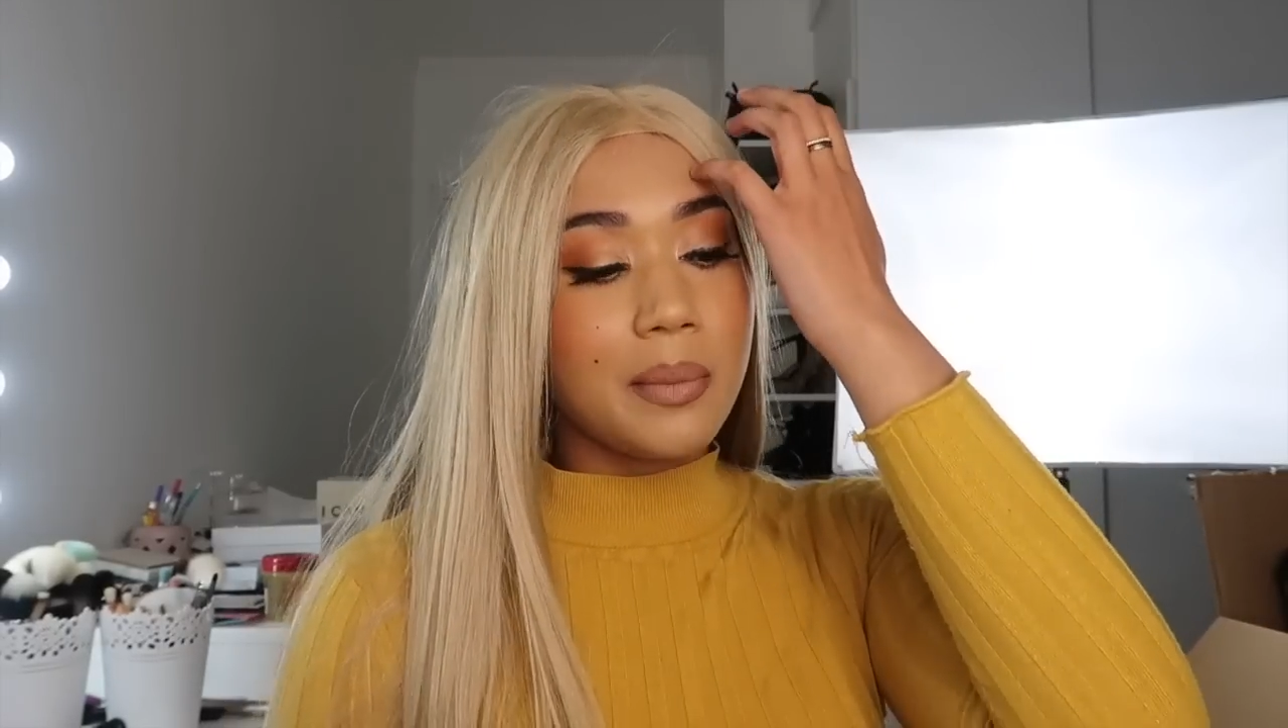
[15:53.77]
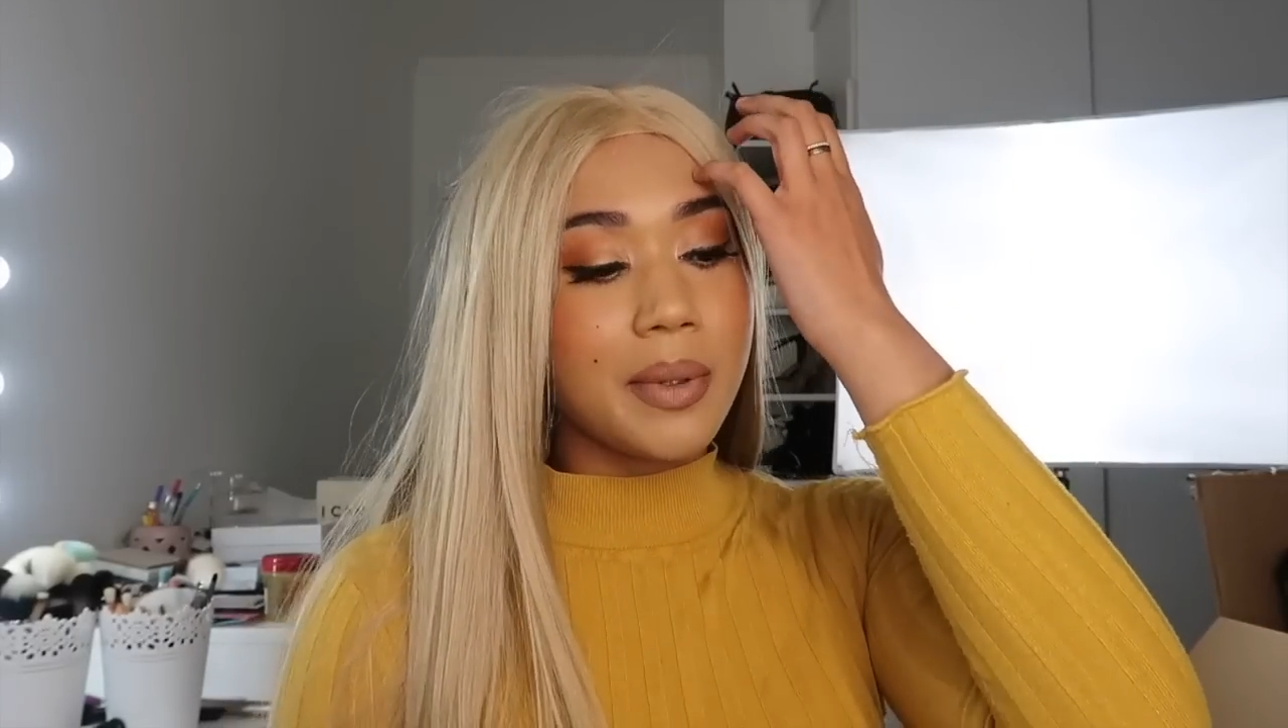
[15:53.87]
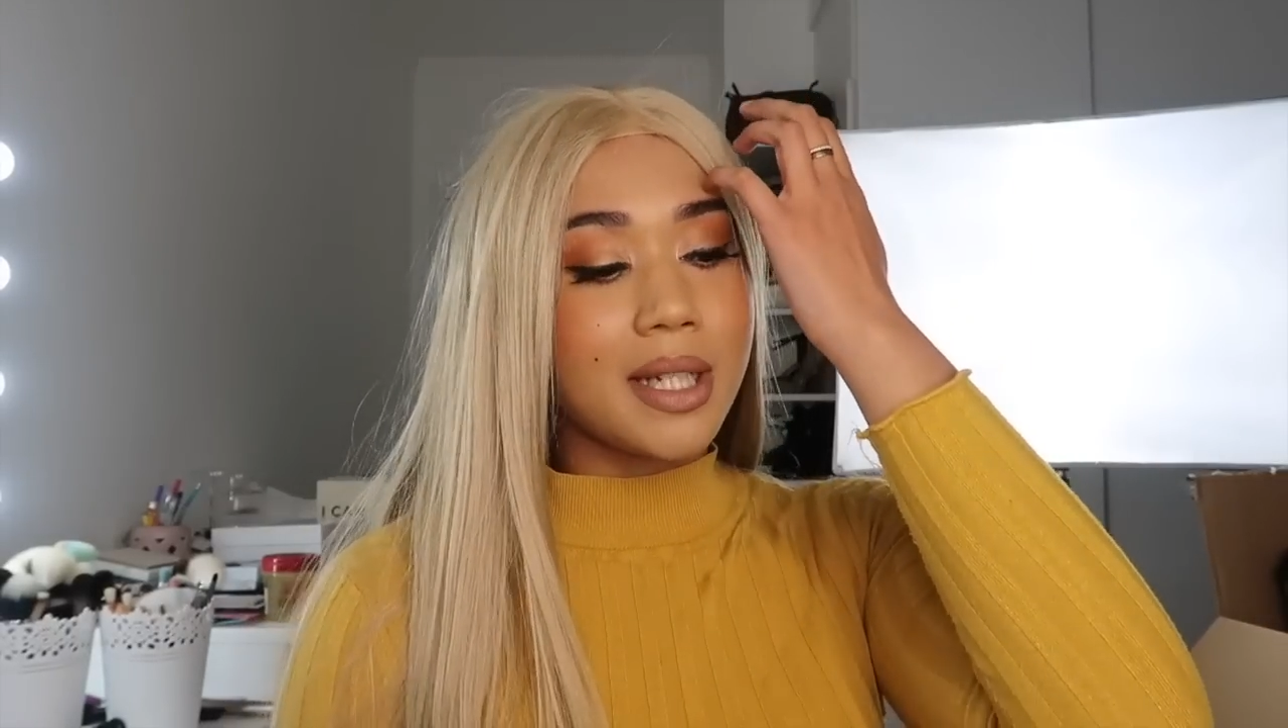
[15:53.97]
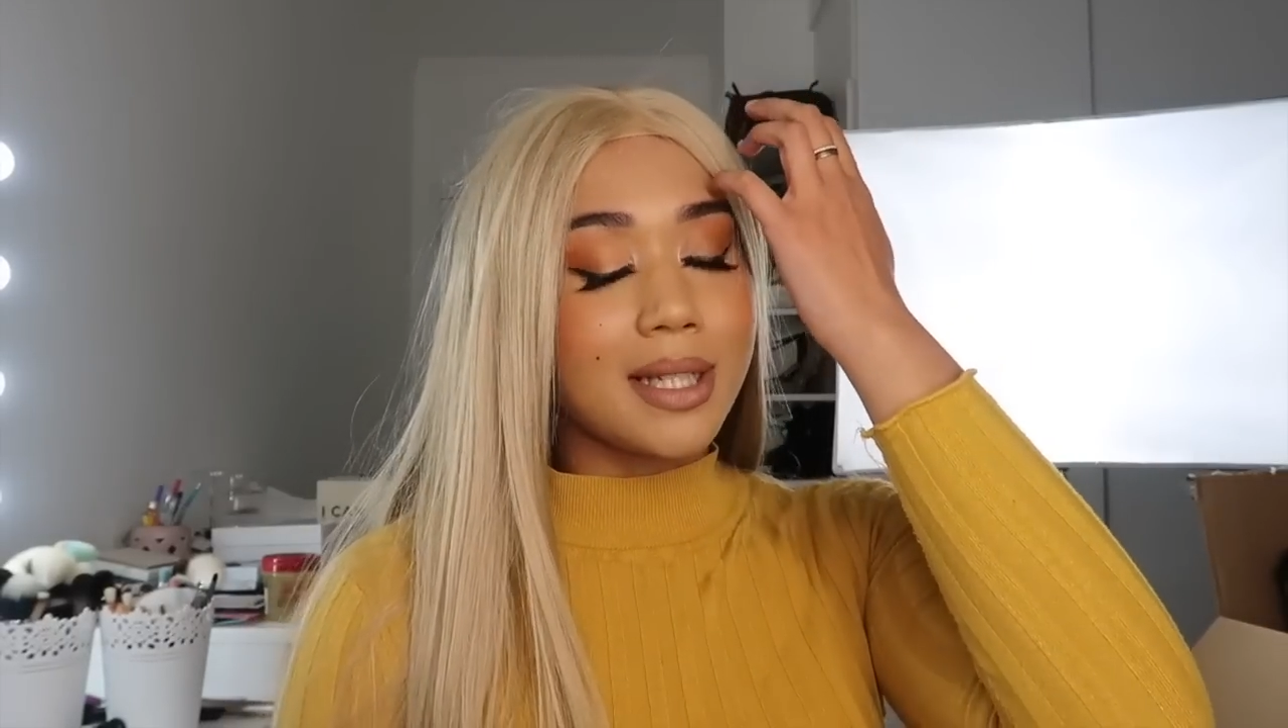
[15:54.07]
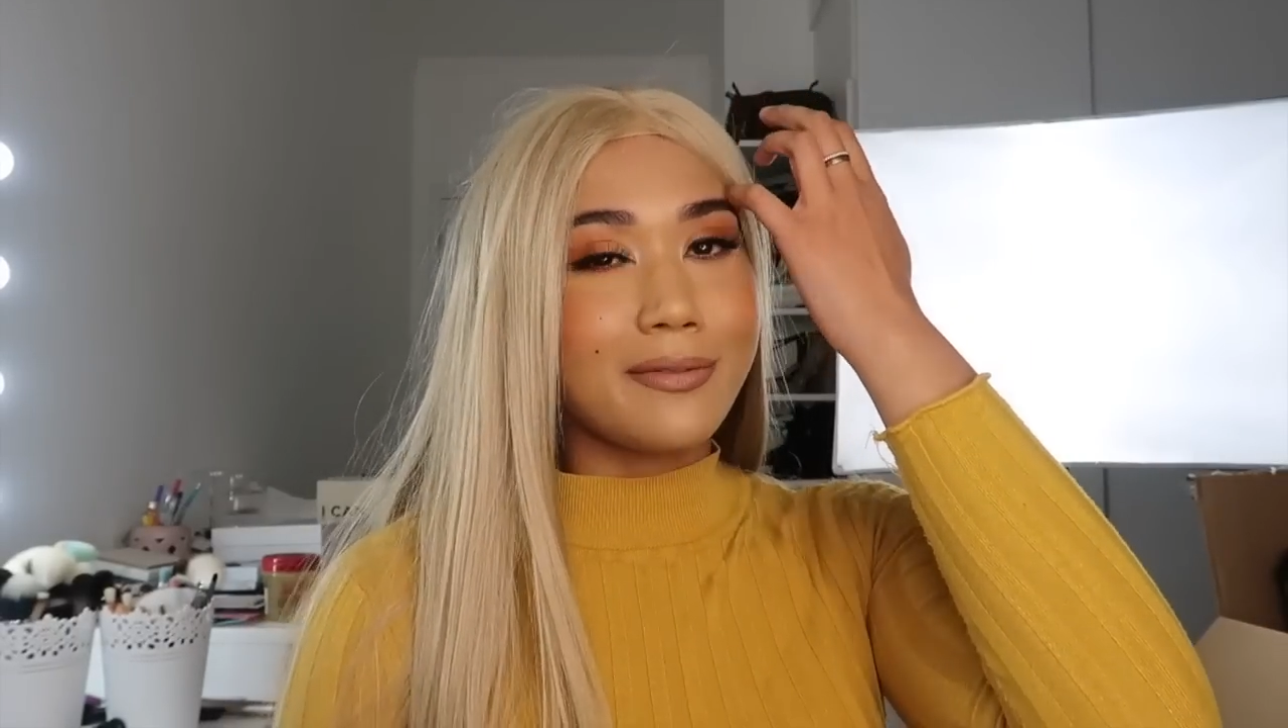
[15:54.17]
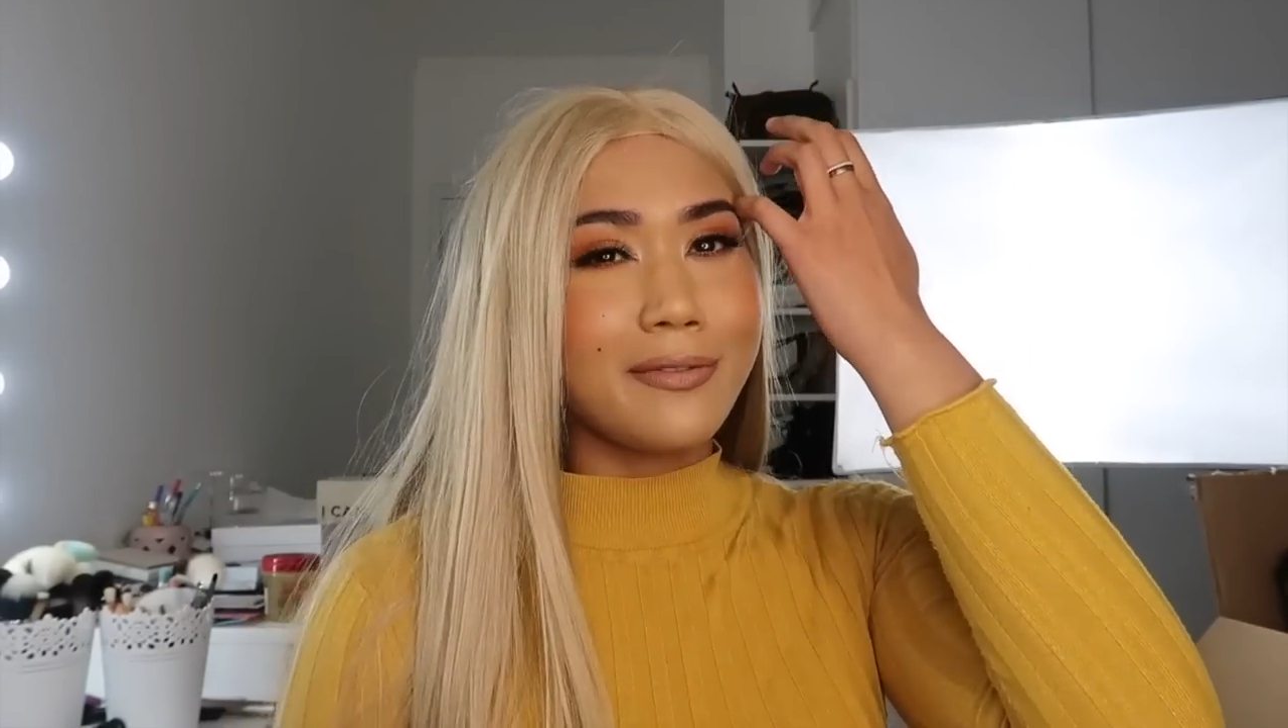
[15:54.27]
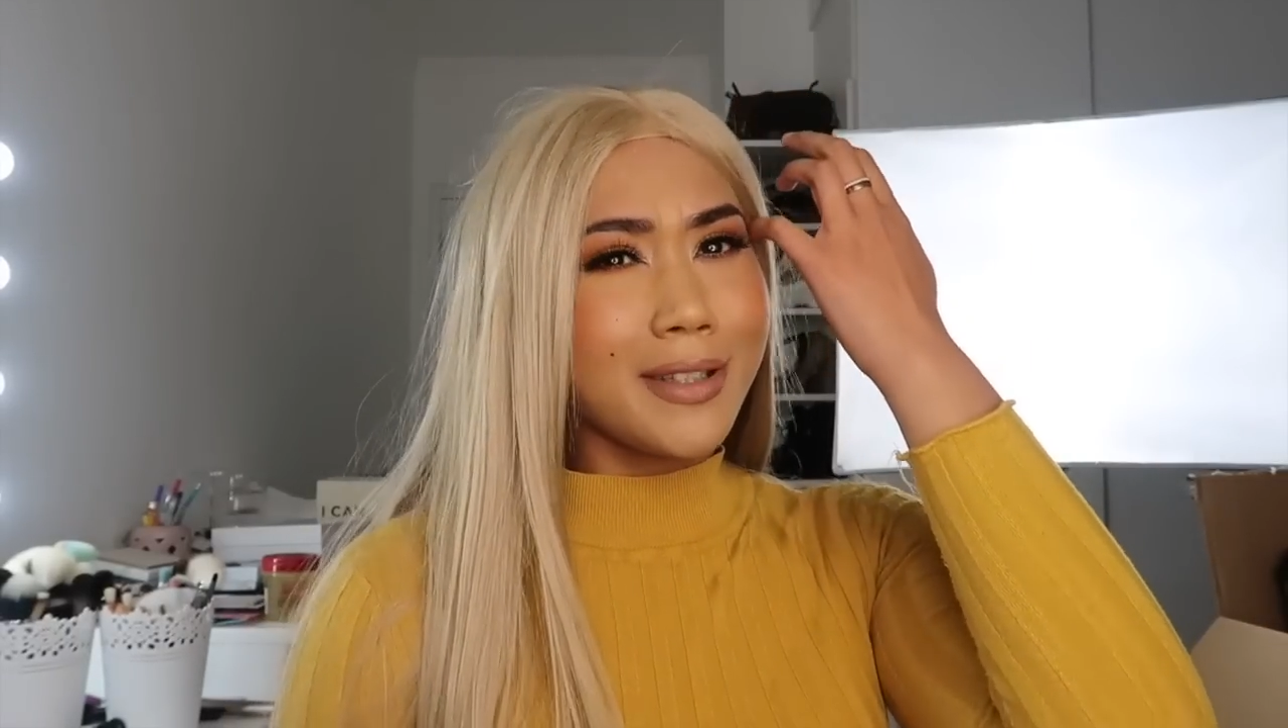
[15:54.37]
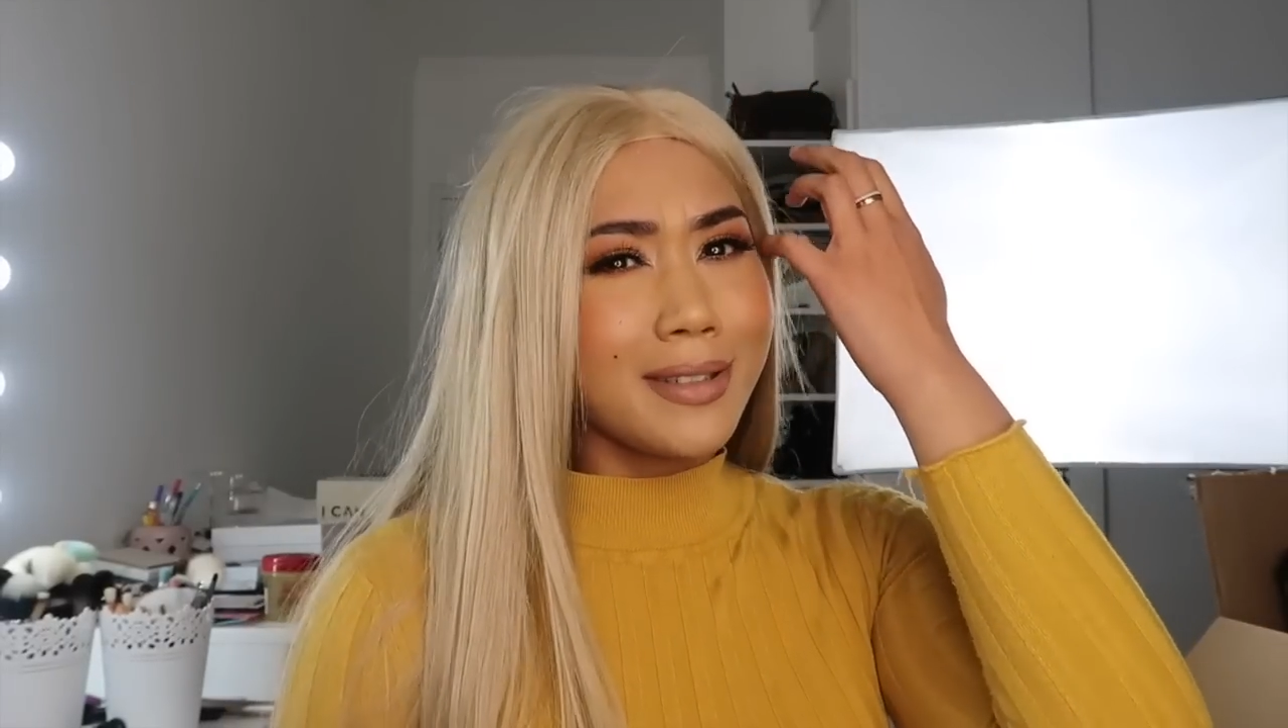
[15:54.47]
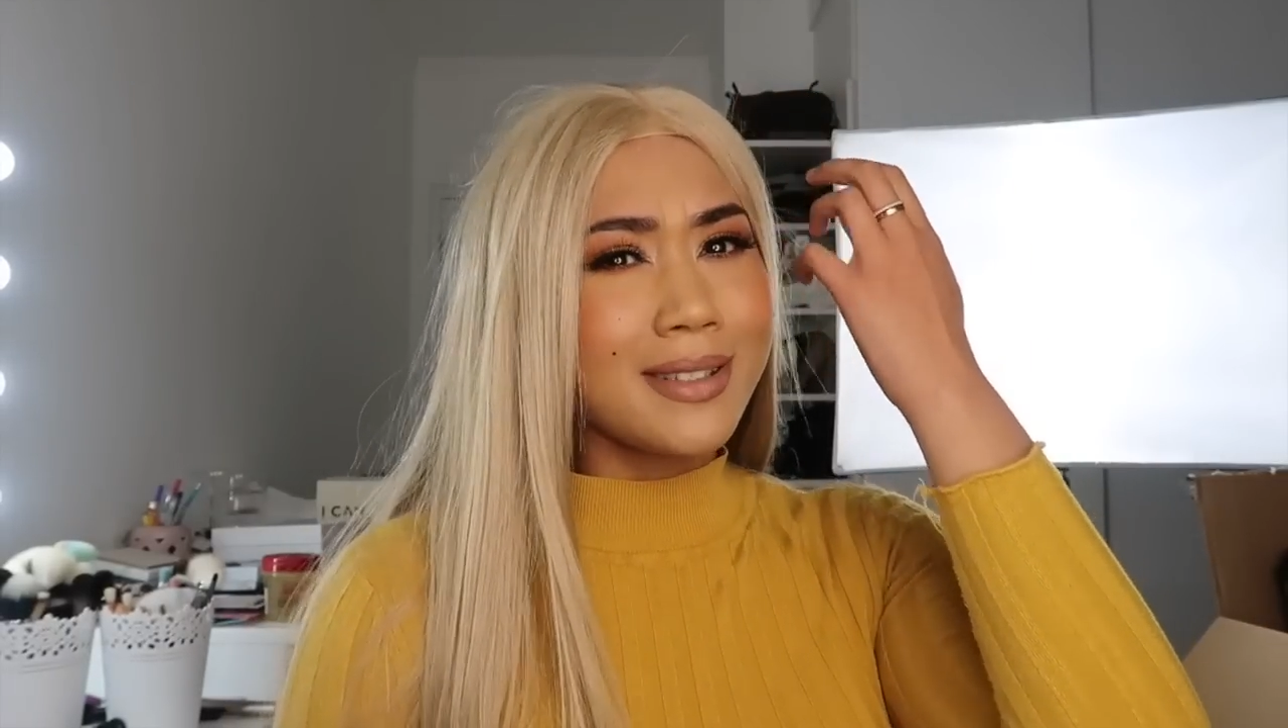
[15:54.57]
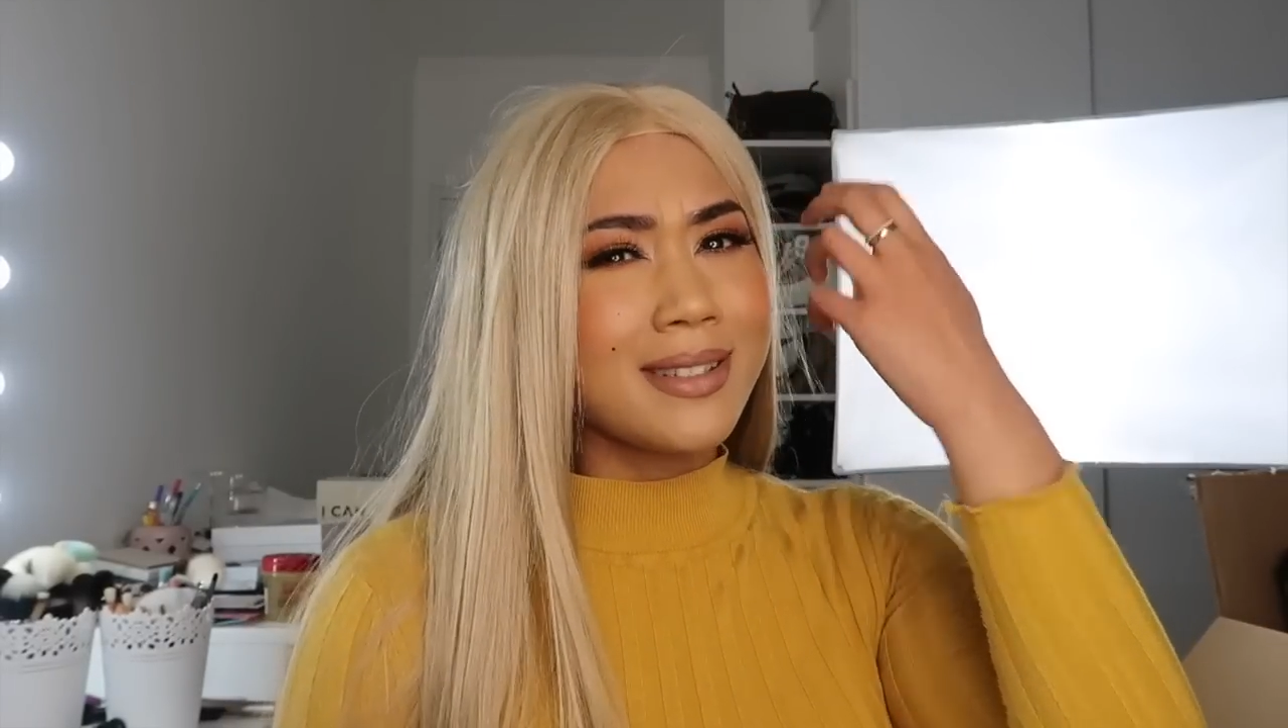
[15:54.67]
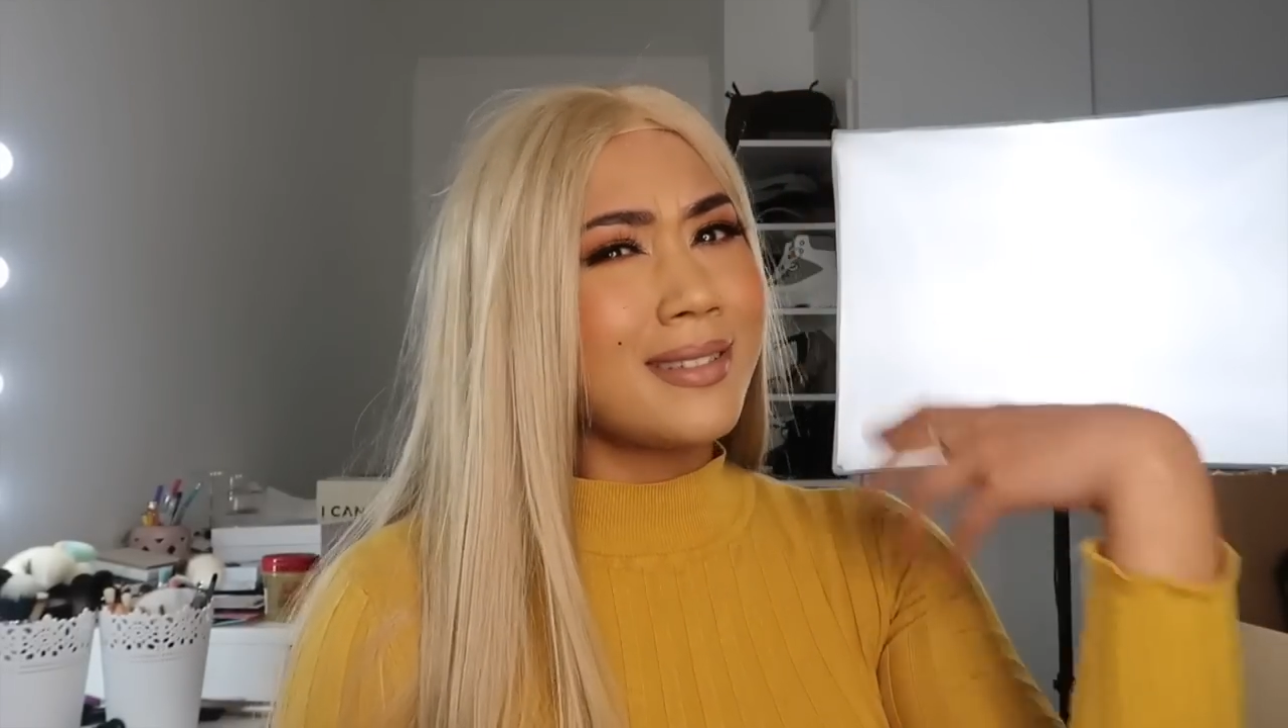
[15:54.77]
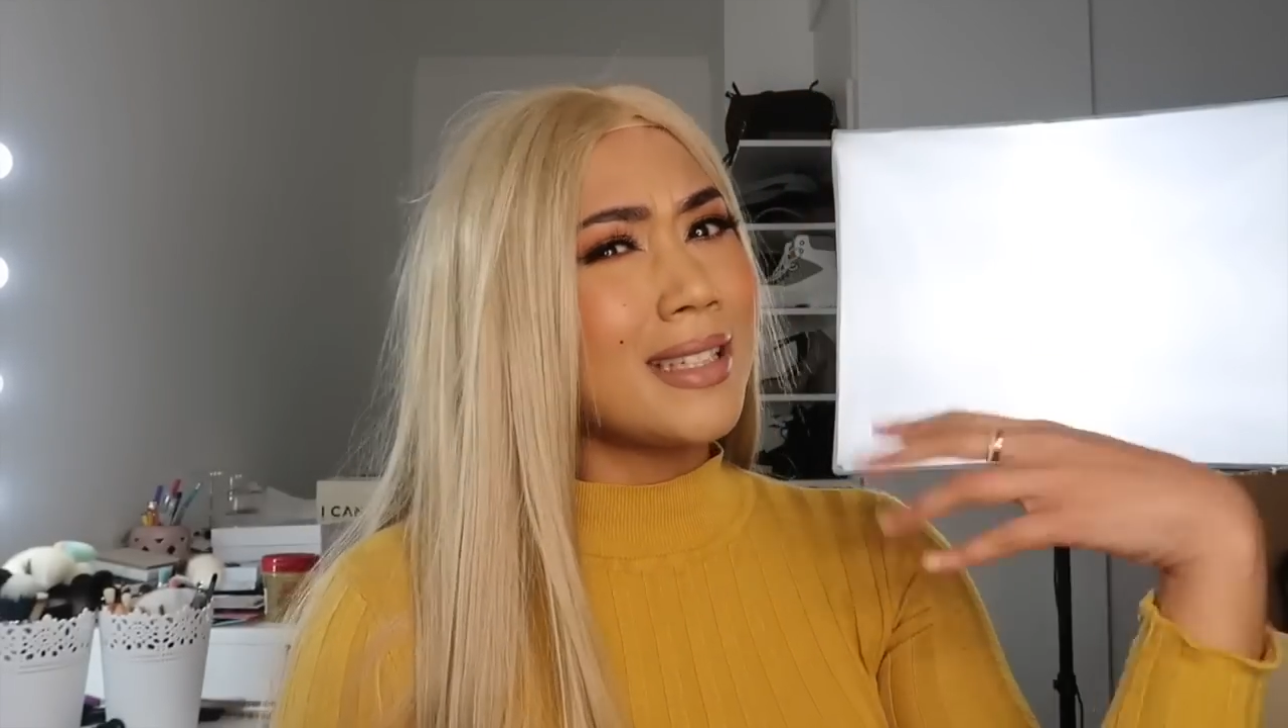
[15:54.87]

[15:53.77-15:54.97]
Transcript: but it feels